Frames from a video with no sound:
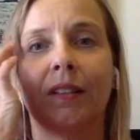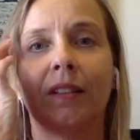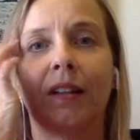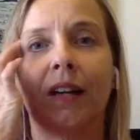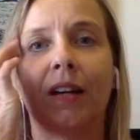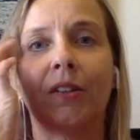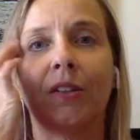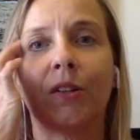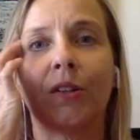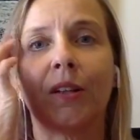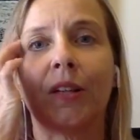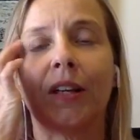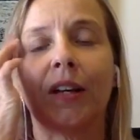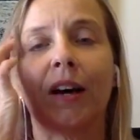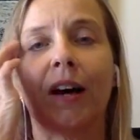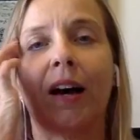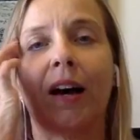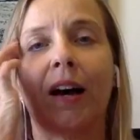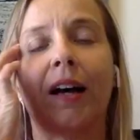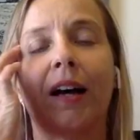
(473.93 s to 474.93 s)
Under the
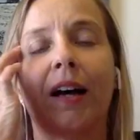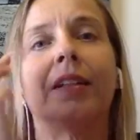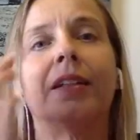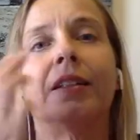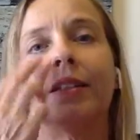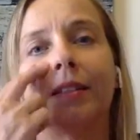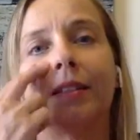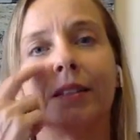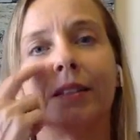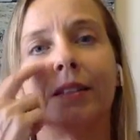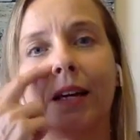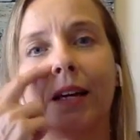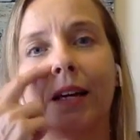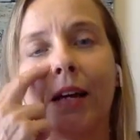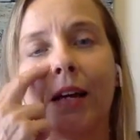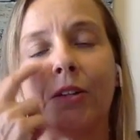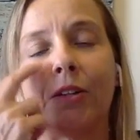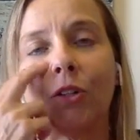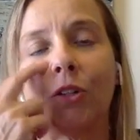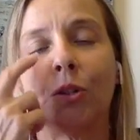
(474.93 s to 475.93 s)
eye,
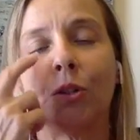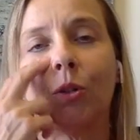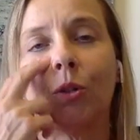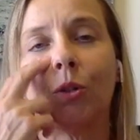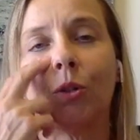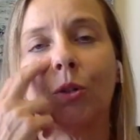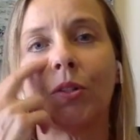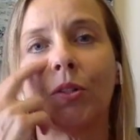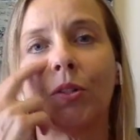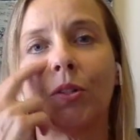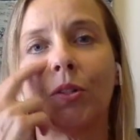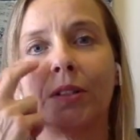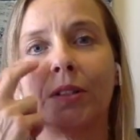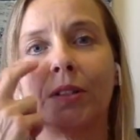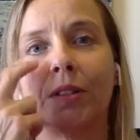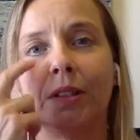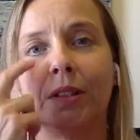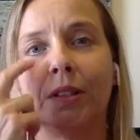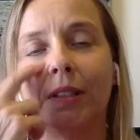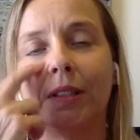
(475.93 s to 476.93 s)
I choose
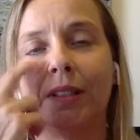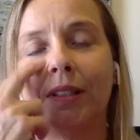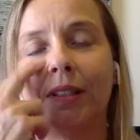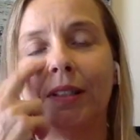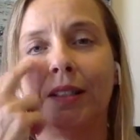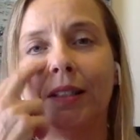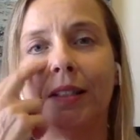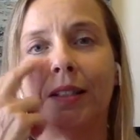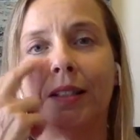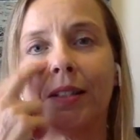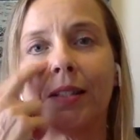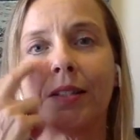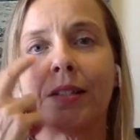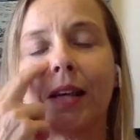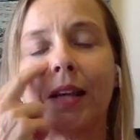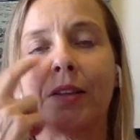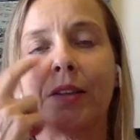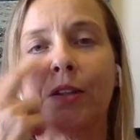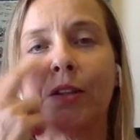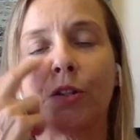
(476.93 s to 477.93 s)
to
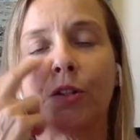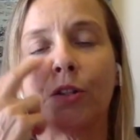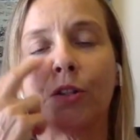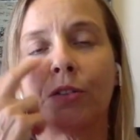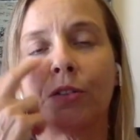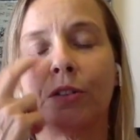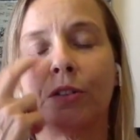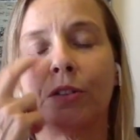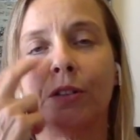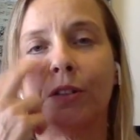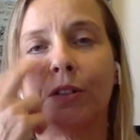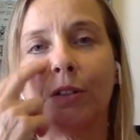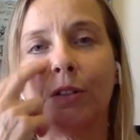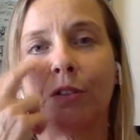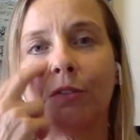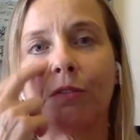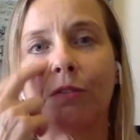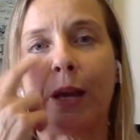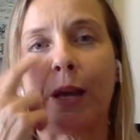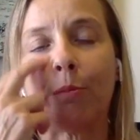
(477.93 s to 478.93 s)
send those
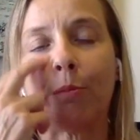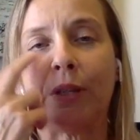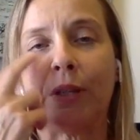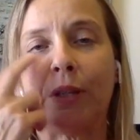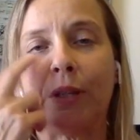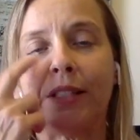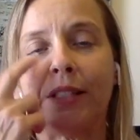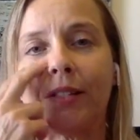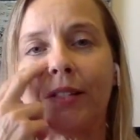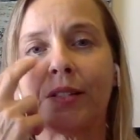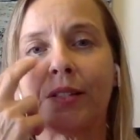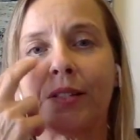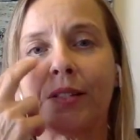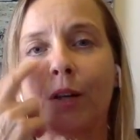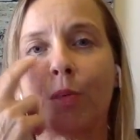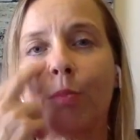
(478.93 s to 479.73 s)
families so